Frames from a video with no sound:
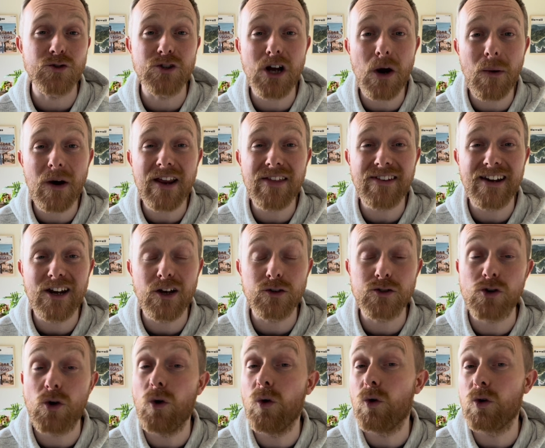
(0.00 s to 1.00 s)
know anything
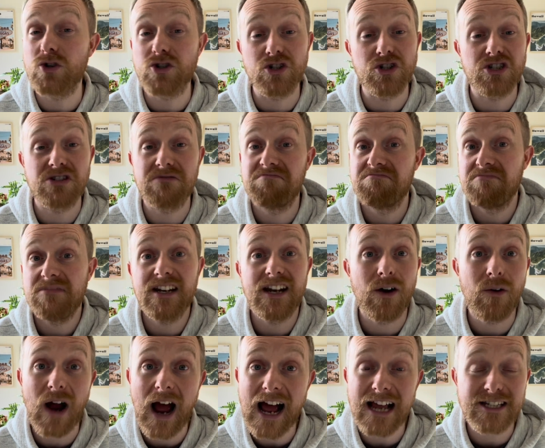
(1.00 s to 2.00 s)
else or just, you
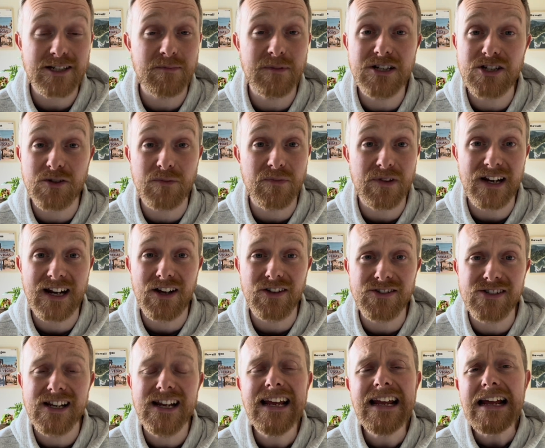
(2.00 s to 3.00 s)
know, ask me something
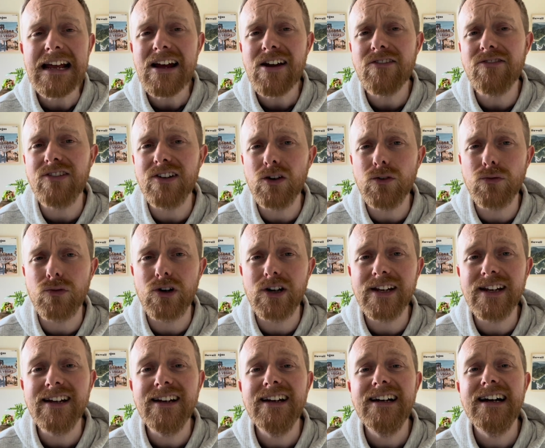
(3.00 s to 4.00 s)
else, feel free.
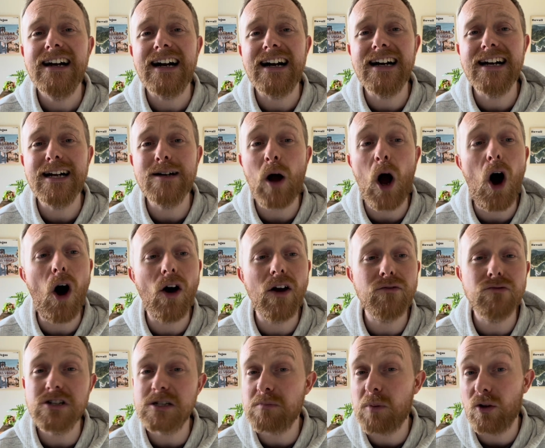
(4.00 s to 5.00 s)
Um, I
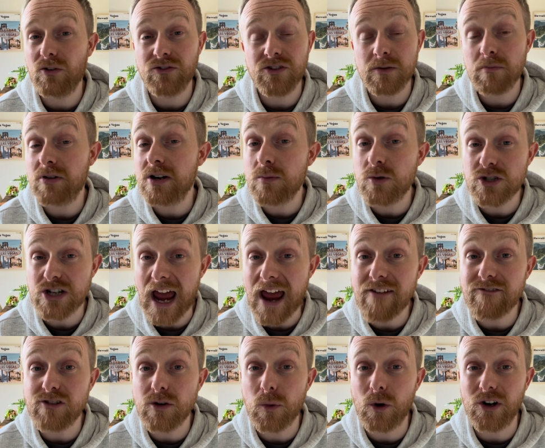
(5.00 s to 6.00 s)
respond to pretty much
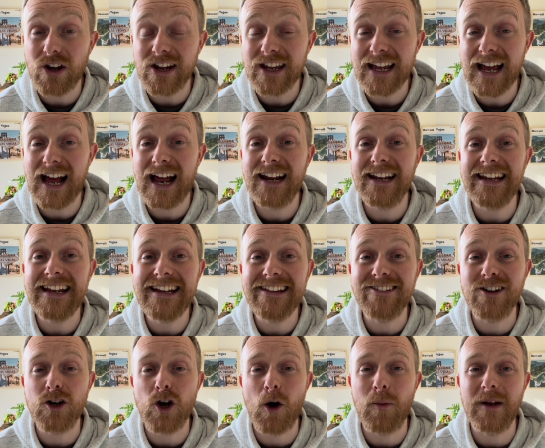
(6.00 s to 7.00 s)
everyone I can
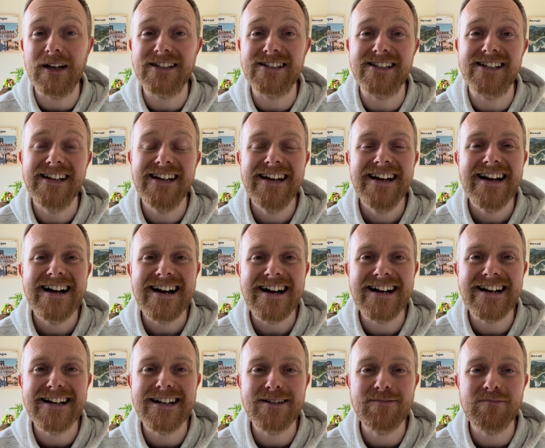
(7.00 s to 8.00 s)
in the comments.
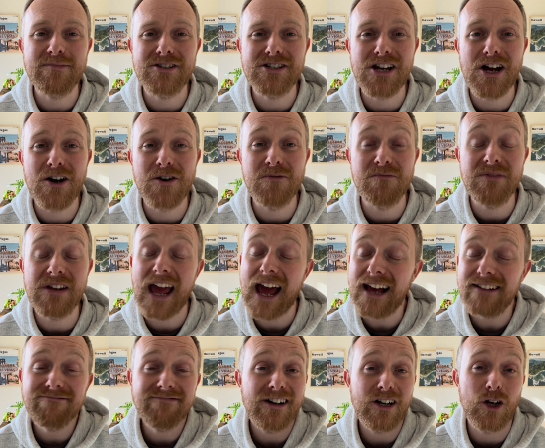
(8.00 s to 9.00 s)
Um, so,
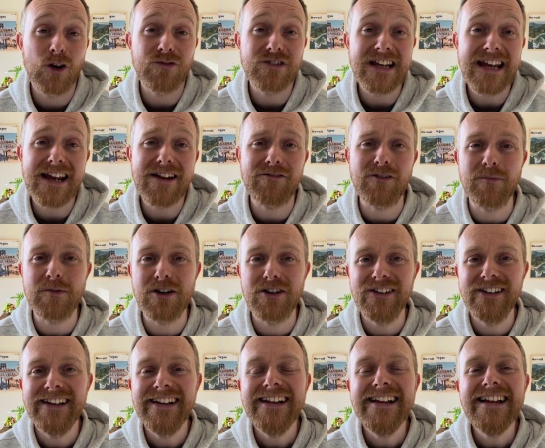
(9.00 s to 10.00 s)
yeah, I'd love to hear from
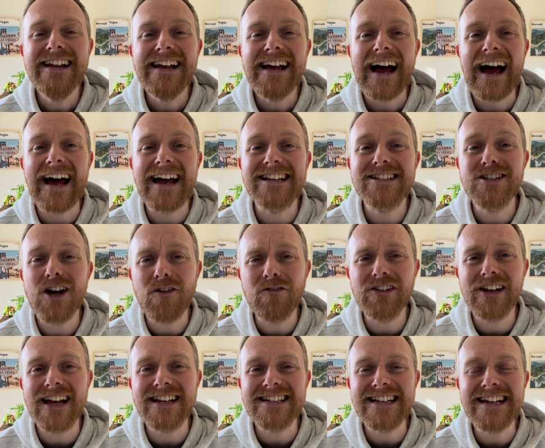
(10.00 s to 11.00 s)
you. And don't
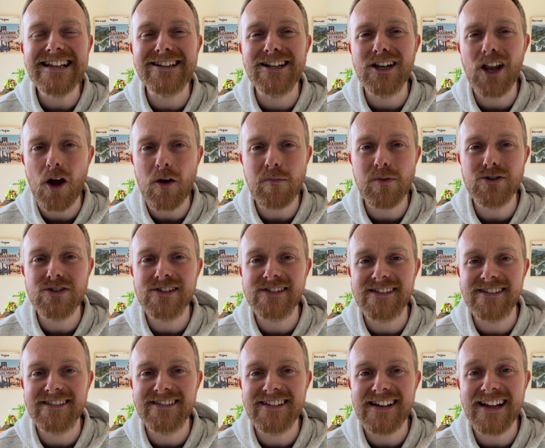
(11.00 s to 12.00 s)
forget to hit the like
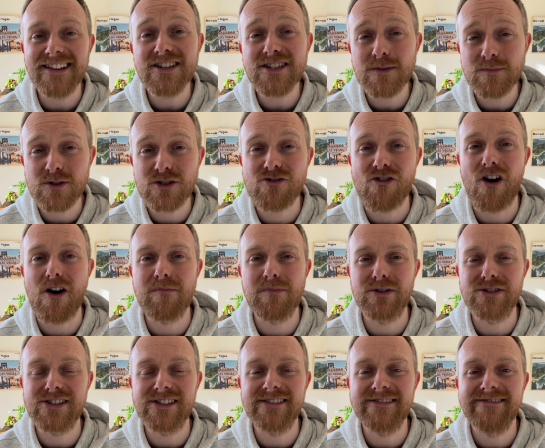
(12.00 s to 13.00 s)
button and the subscribe
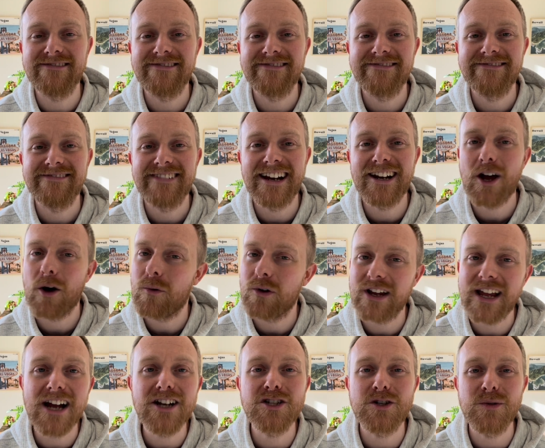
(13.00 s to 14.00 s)
button, and I will
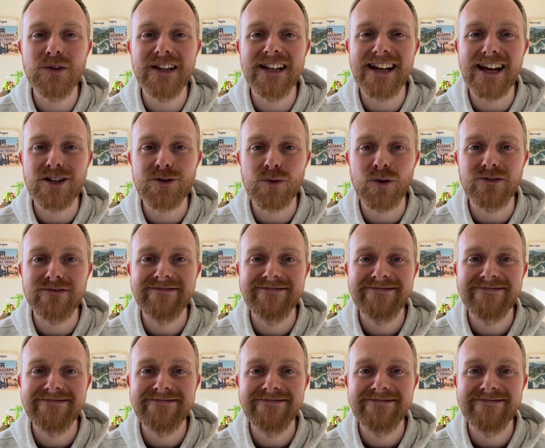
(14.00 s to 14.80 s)
catch you in the next one.